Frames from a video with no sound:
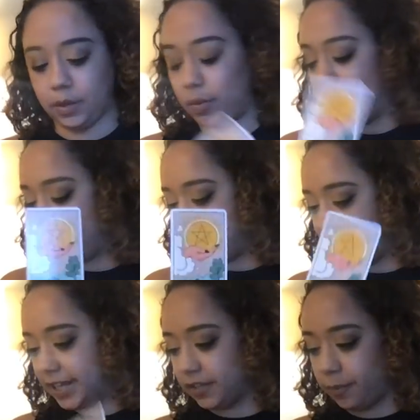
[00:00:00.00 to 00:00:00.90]
We have the
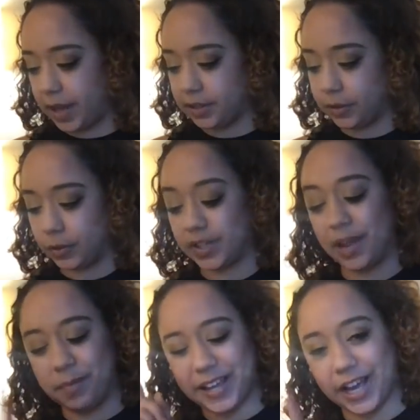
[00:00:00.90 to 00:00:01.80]
Ace of Pentacles.
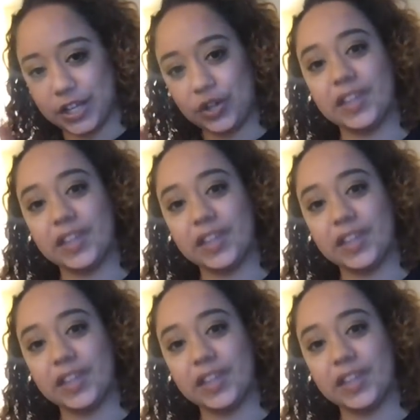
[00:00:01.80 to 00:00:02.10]
And because you're